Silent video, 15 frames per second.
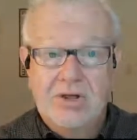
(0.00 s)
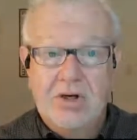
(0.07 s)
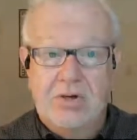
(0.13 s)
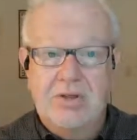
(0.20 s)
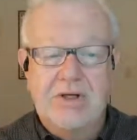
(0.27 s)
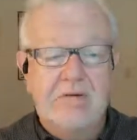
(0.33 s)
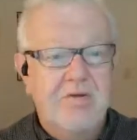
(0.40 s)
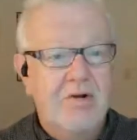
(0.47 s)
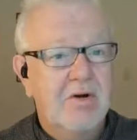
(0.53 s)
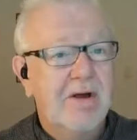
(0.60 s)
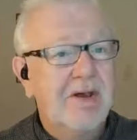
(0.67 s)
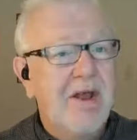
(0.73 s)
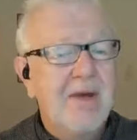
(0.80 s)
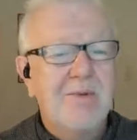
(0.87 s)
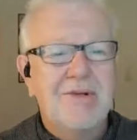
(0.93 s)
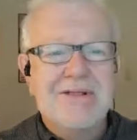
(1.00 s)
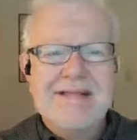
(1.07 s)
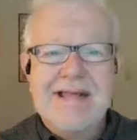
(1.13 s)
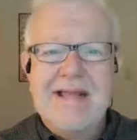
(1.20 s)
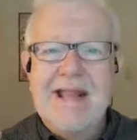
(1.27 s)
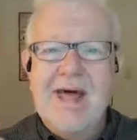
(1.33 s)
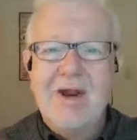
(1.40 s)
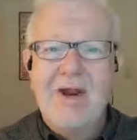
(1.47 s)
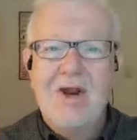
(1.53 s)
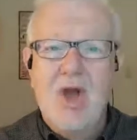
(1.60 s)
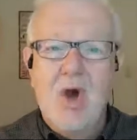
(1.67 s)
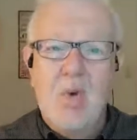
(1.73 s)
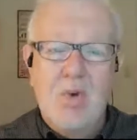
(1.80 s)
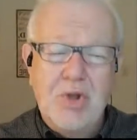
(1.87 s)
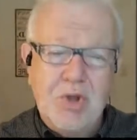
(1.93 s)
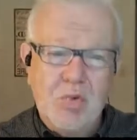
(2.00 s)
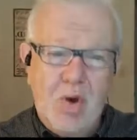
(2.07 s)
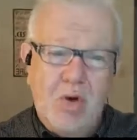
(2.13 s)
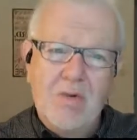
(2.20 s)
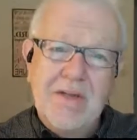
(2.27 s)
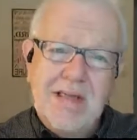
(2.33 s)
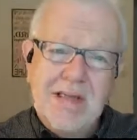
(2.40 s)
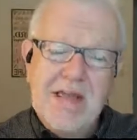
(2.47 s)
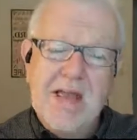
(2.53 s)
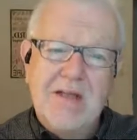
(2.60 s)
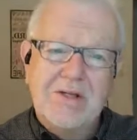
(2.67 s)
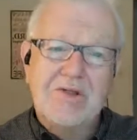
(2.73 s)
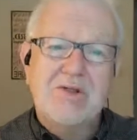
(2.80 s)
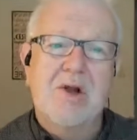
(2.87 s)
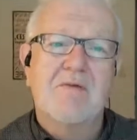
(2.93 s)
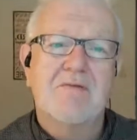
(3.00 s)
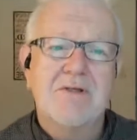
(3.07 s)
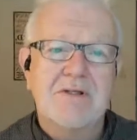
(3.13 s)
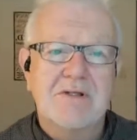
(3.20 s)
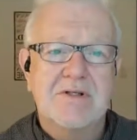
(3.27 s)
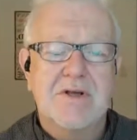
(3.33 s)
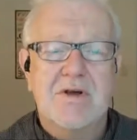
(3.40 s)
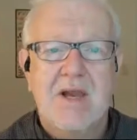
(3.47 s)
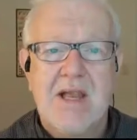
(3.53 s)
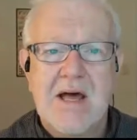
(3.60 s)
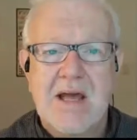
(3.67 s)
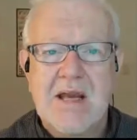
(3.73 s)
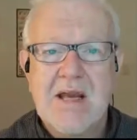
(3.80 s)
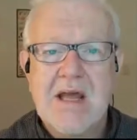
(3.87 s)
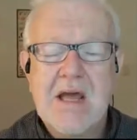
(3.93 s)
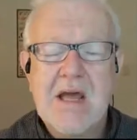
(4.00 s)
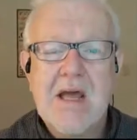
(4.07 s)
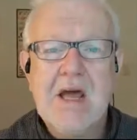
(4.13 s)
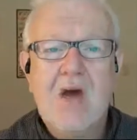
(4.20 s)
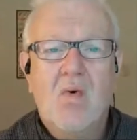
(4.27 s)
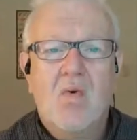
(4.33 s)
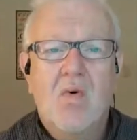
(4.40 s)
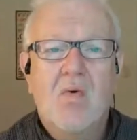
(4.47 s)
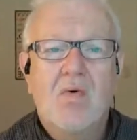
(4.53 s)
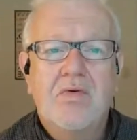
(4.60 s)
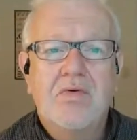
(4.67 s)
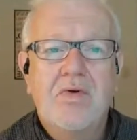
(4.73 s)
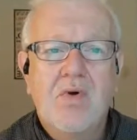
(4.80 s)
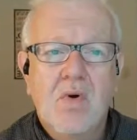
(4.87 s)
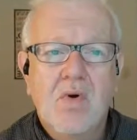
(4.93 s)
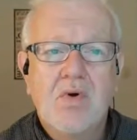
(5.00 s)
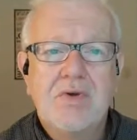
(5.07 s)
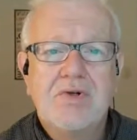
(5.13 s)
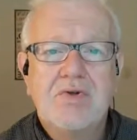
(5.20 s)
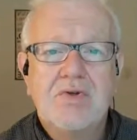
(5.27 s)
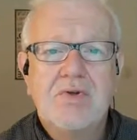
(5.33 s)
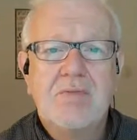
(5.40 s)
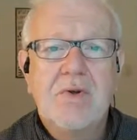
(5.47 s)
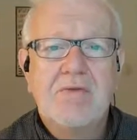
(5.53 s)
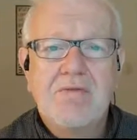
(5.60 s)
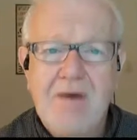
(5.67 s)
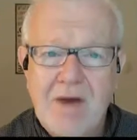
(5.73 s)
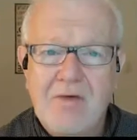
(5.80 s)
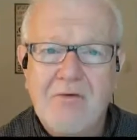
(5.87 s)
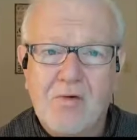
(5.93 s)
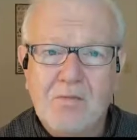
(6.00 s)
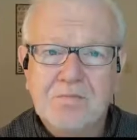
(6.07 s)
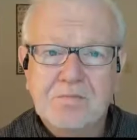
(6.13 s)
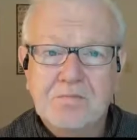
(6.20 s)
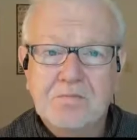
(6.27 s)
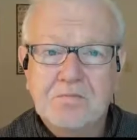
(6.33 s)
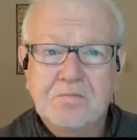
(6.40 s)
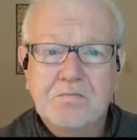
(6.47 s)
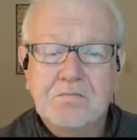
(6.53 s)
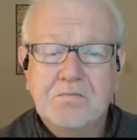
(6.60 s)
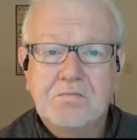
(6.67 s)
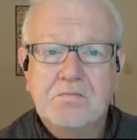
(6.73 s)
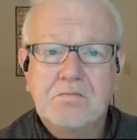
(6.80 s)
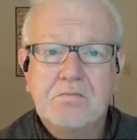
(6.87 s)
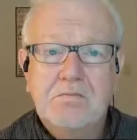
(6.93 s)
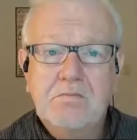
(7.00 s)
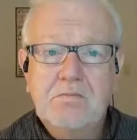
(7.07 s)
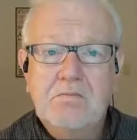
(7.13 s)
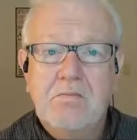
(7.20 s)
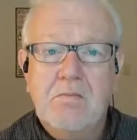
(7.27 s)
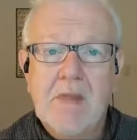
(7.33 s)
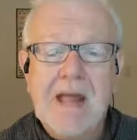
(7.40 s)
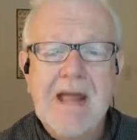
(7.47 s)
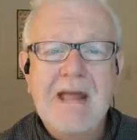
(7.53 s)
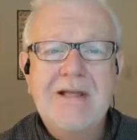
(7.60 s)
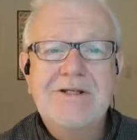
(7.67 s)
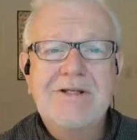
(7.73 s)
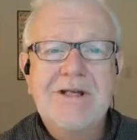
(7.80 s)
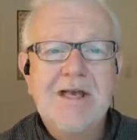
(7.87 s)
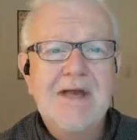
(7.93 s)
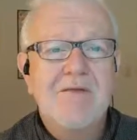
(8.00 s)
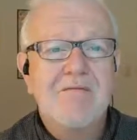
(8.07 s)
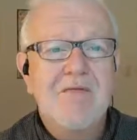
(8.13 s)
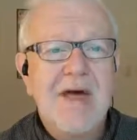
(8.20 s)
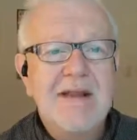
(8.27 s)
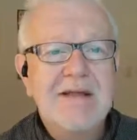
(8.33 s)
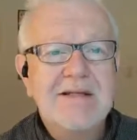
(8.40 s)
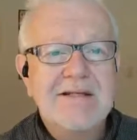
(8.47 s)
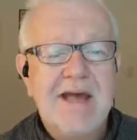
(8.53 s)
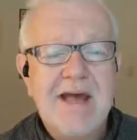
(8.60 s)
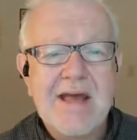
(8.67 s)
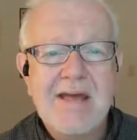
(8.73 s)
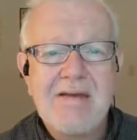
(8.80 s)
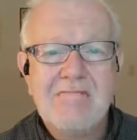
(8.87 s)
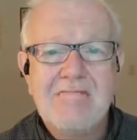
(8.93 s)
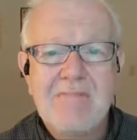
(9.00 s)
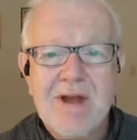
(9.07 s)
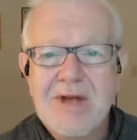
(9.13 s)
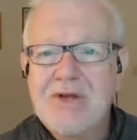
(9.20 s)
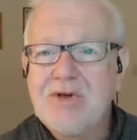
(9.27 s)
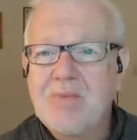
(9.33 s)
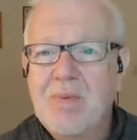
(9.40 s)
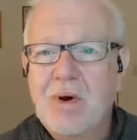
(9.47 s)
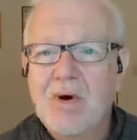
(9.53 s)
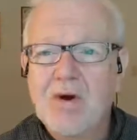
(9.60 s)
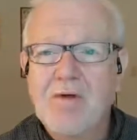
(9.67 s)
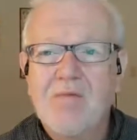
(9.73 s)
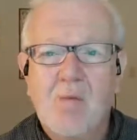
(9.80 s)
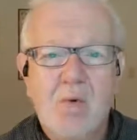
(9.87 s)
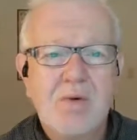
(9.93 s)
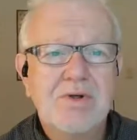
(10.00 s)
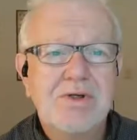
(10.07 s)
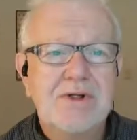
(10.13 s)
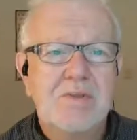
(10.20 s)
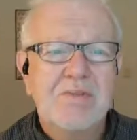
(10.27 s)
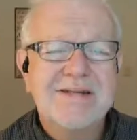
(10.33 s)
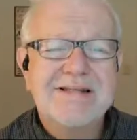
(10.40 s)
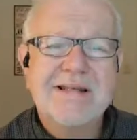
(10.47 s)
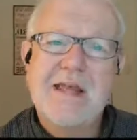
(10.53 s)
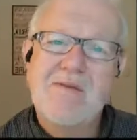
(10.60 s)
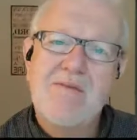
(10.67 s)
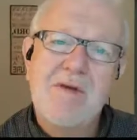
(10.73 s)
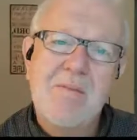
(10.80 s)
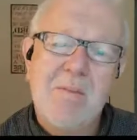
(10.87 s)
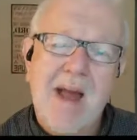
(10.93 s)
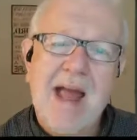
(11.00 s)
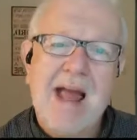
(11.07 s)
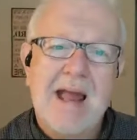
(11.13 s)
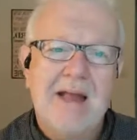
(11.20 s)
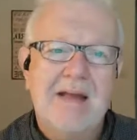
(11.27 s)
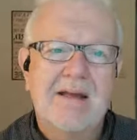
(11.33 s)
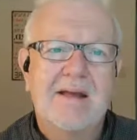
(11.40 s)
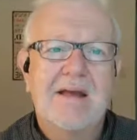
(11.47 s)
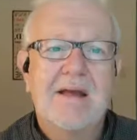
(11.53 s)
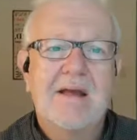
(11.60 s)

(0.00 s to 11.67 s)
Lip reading: church. If you're unable to get out and go and you only catch services online, we want to encourage you to be faithful and to give. That is a major part of worship. It's giving back